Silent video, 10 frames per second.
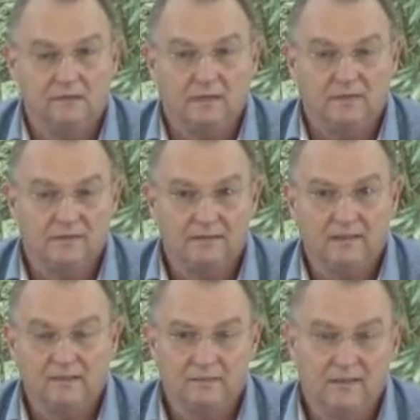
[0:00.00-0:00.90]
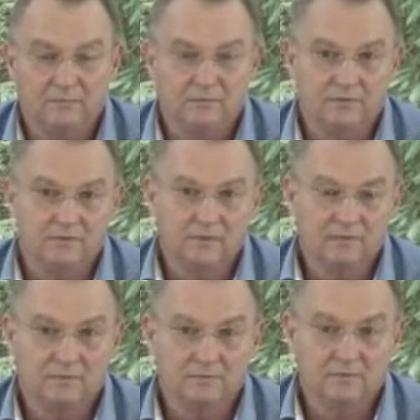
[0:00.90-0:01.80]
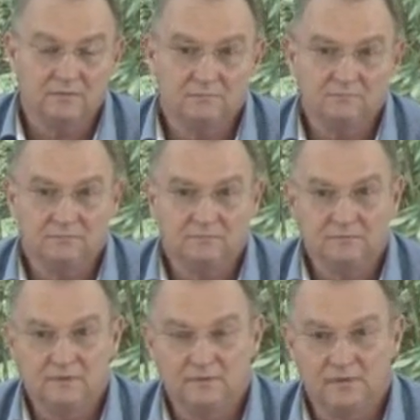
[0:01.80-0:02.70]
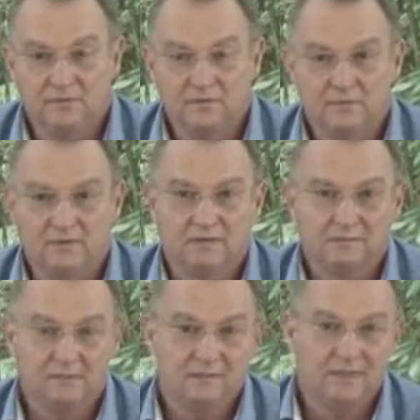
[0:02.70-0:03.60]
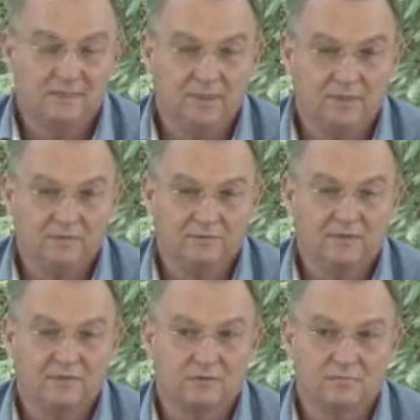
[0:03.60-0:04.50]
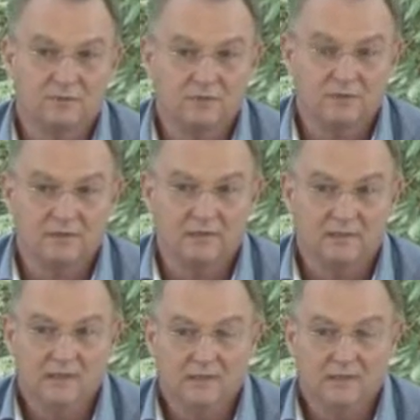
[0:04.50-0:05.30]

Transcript: I said landscape approach. I, so the question is what, what came out of such a project?